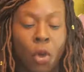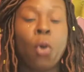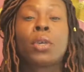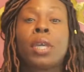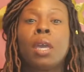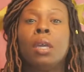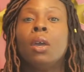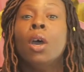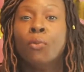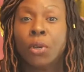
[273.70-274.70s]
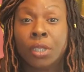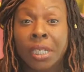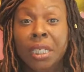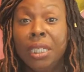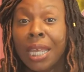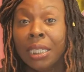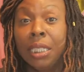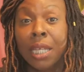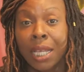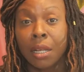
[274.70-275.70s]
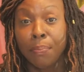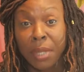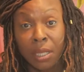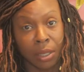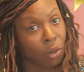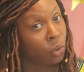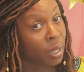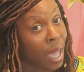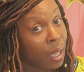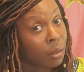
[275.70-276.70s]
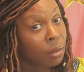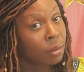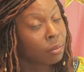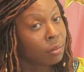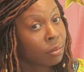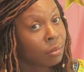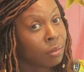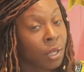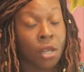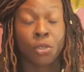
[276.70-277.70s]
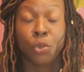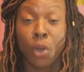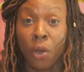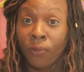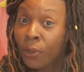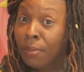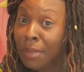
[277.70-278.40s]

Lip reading: Okay, for 10.99 a minute, okay? There is no free